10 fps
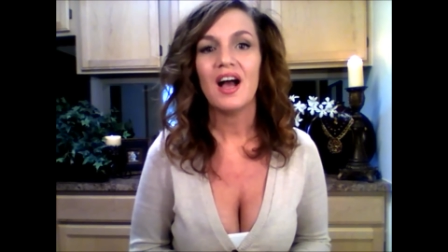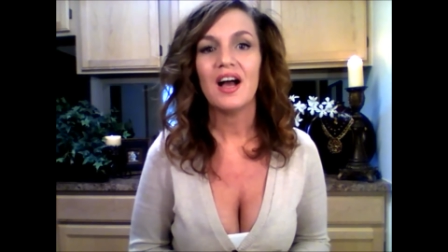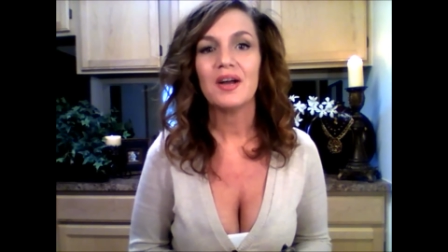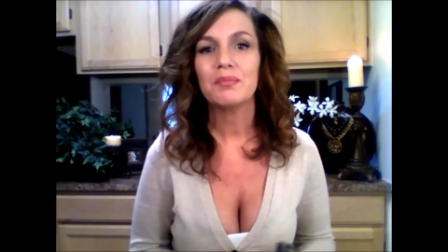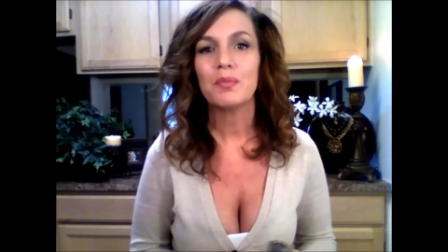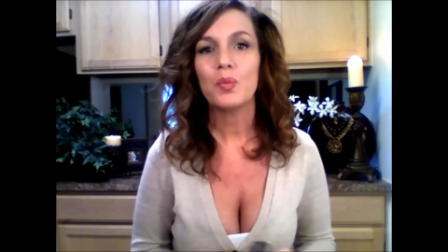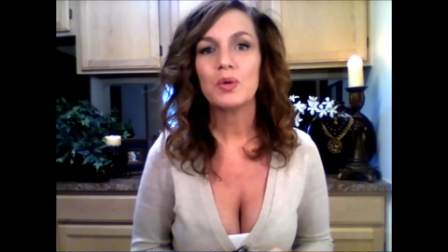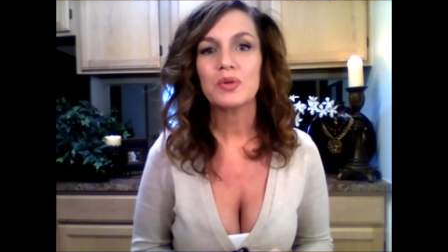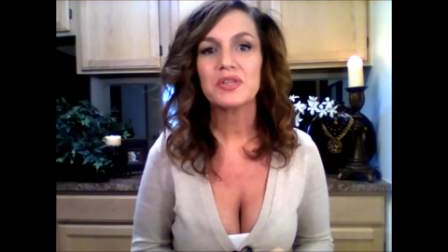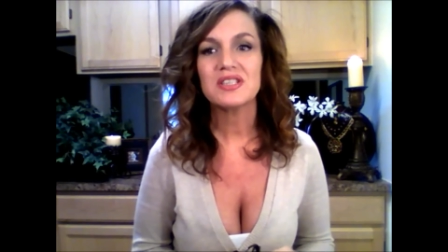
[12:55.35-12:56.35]

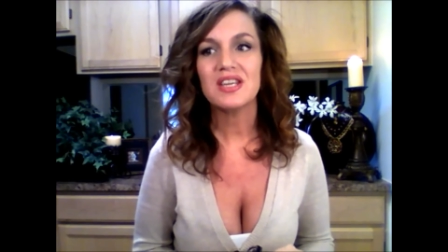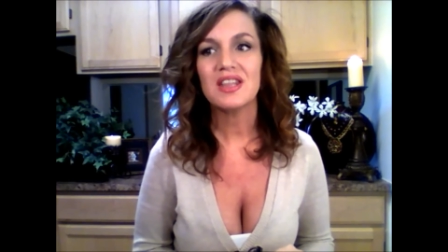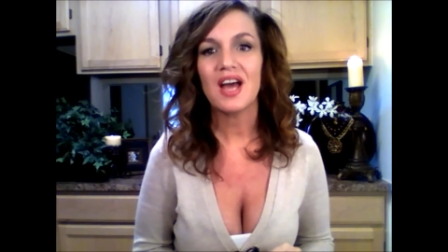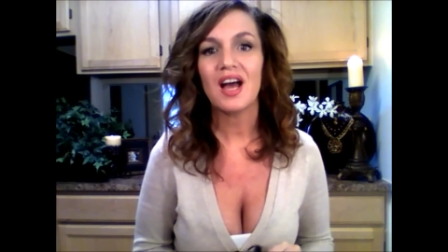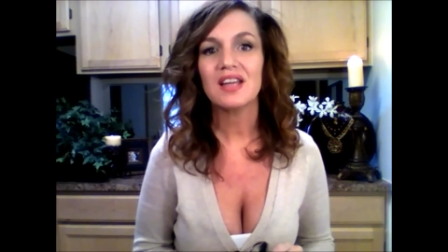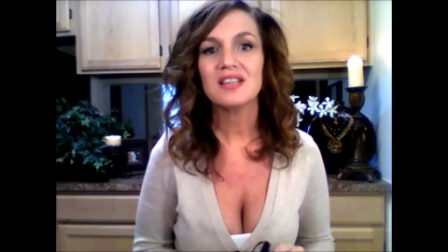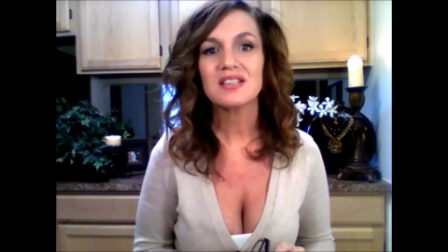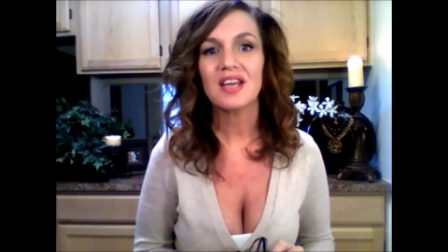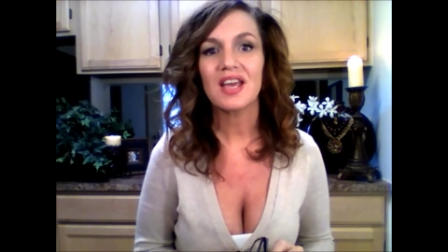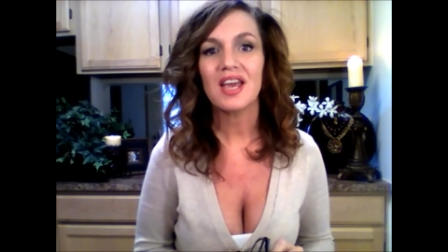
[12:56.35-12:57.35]
We will see that,
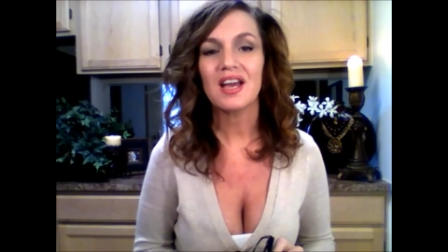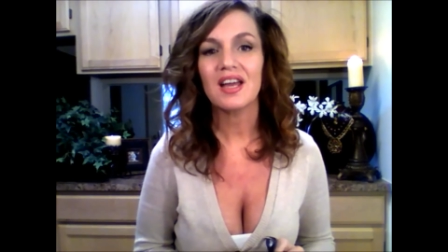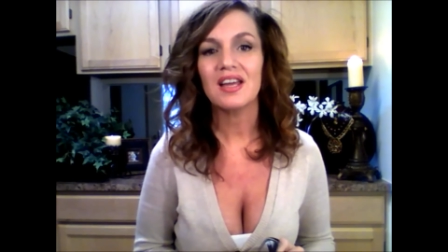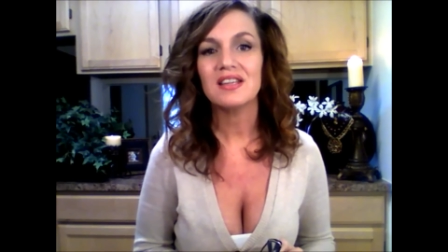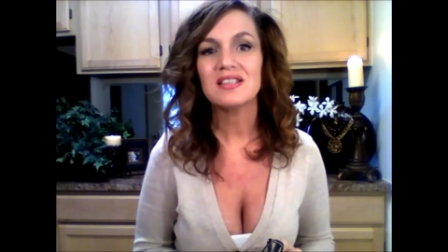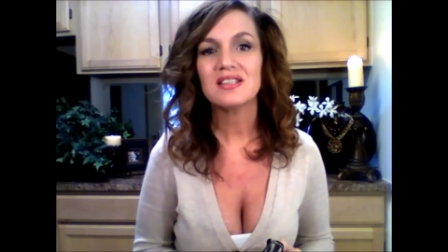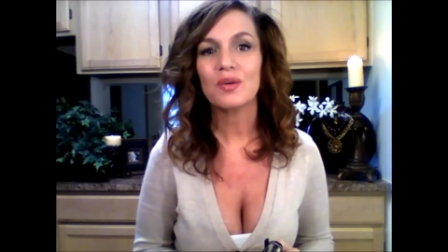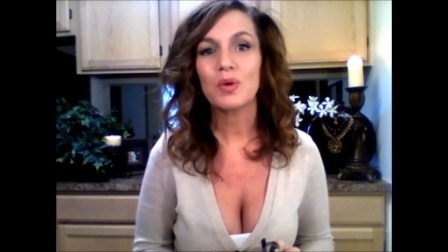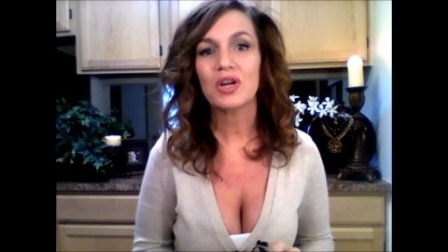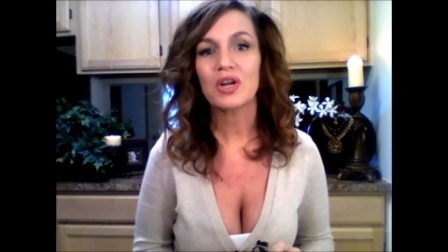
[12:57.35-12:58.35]
and
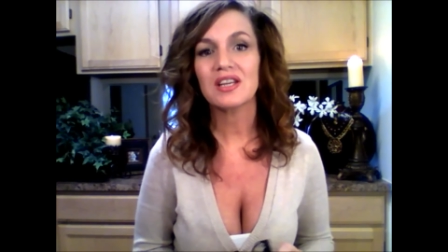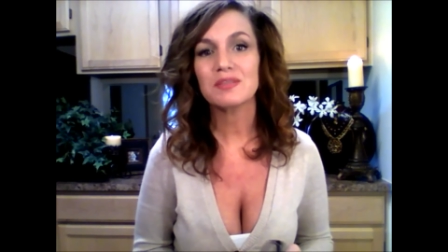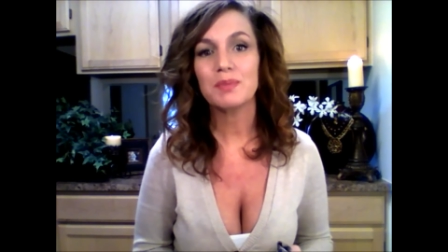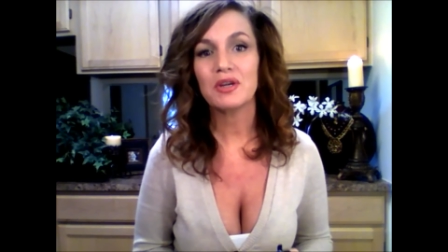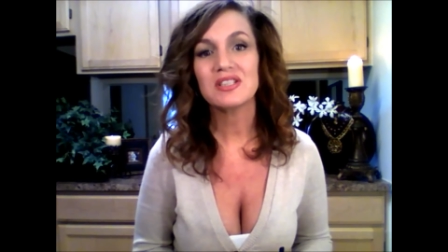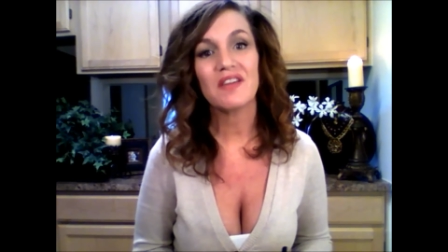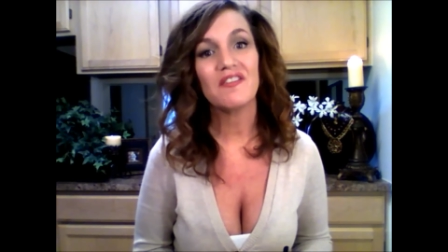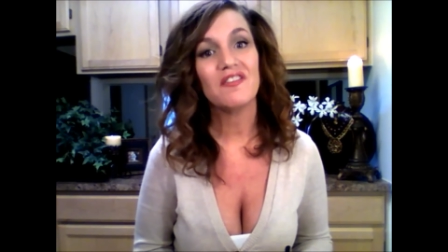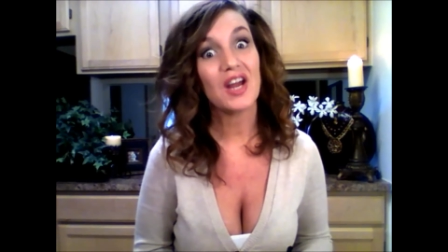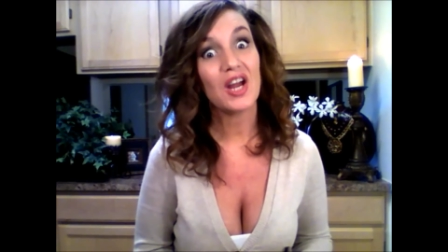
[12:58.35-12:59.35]
we're going to experience
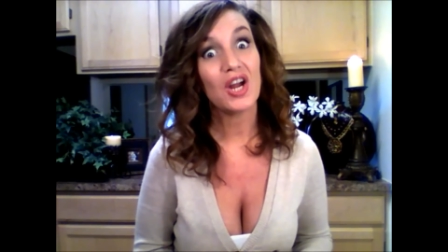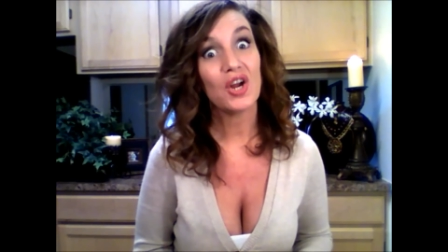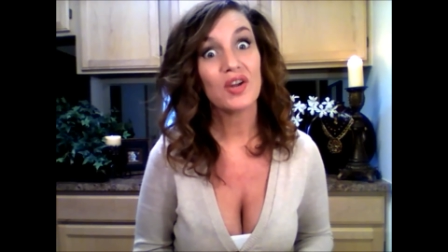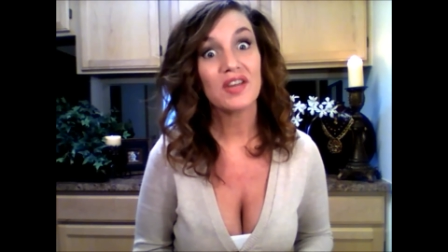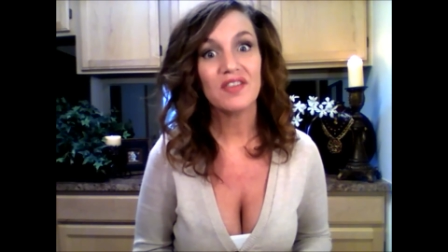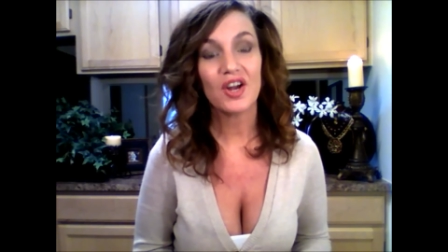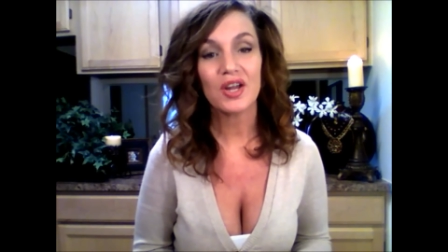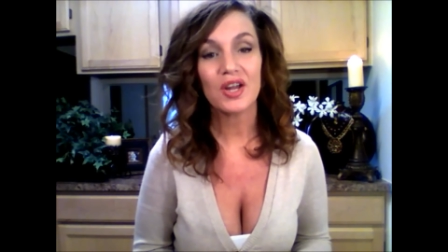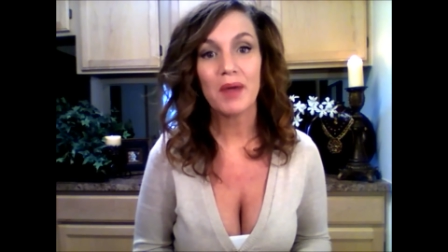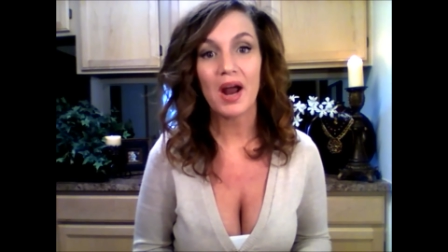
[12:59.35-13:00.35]
a very, very